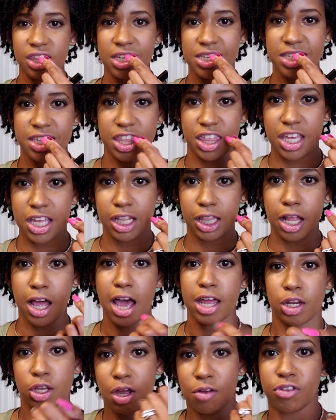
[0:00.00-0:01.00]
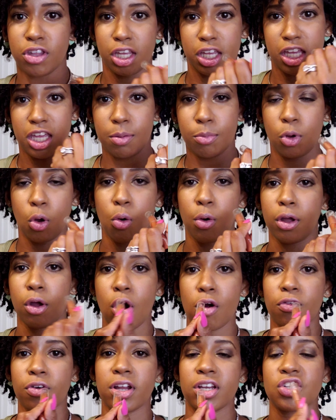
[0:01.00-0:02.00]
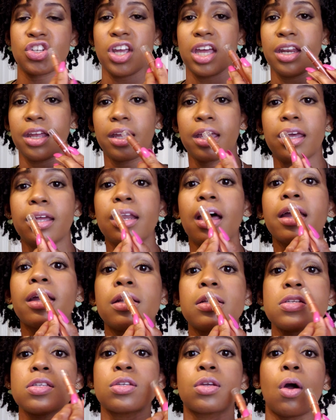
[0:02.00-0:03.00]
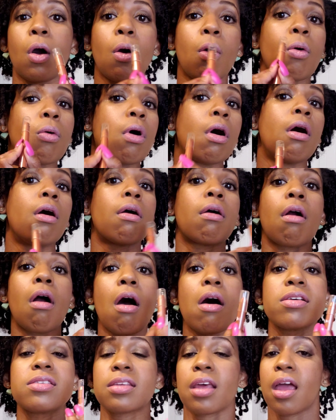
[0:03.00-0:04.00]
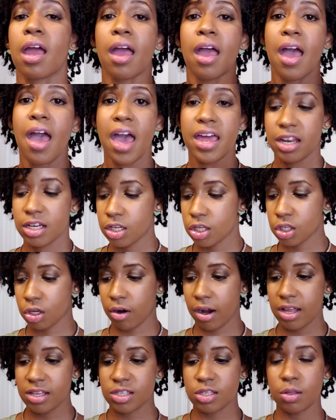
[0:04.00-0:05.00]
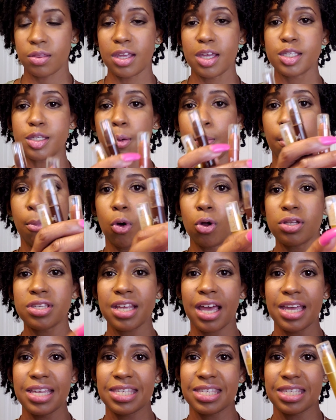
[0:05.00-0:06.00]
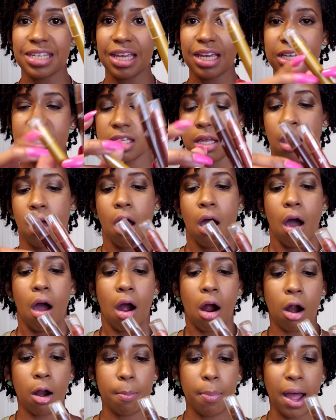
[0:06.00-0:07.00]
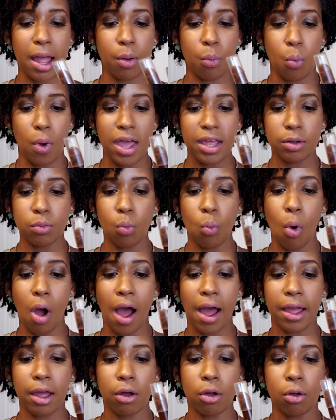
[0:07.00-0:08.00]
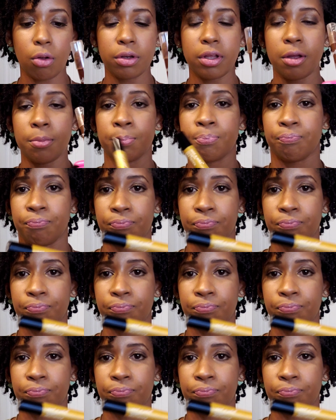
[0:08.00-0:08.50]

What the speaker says: this thin line, you have to keep going over and shading in. I could just go across and it does great. So these multi-sticks are by Wet n Wild,